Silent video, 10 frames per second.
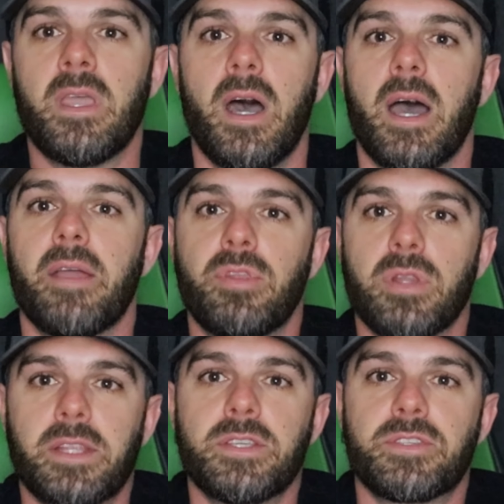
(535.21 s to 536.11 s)
If you
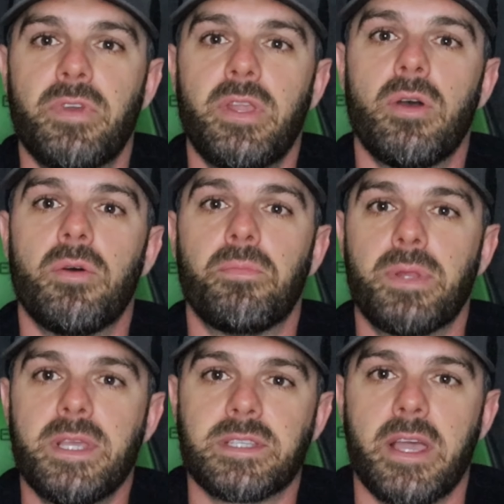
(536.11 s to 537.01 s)
like this video,
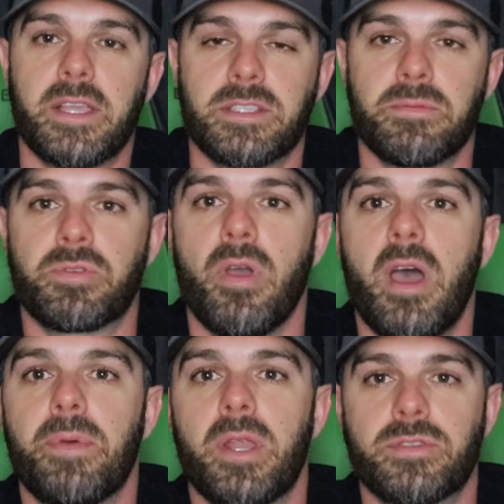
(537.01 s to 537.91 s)
please like and
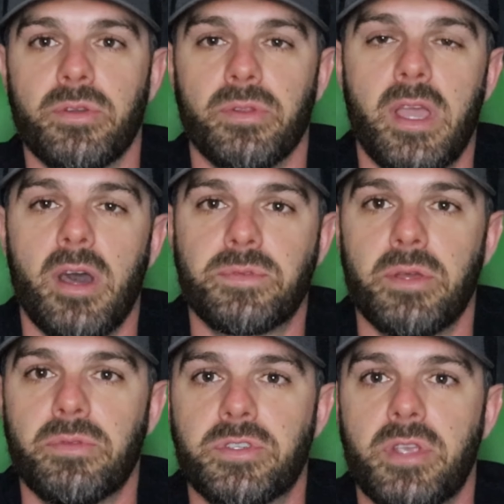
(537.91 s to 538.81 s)
subscribe. It certainly helps
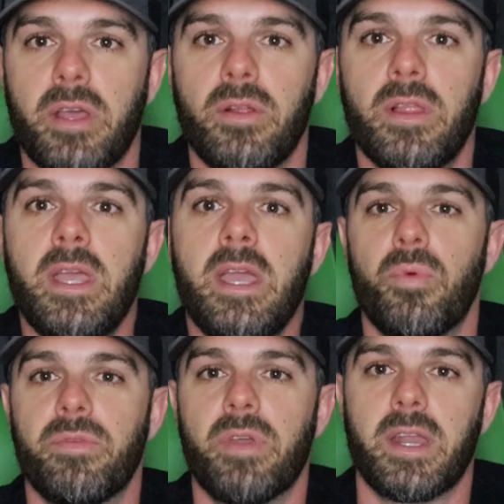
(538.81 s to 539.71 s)
out the channel.
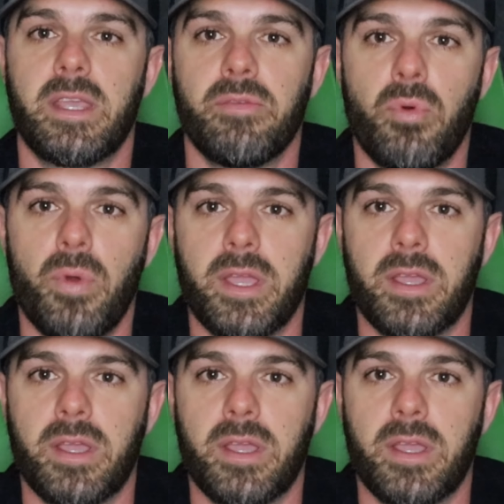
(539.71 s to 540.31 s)
We've got a giveaway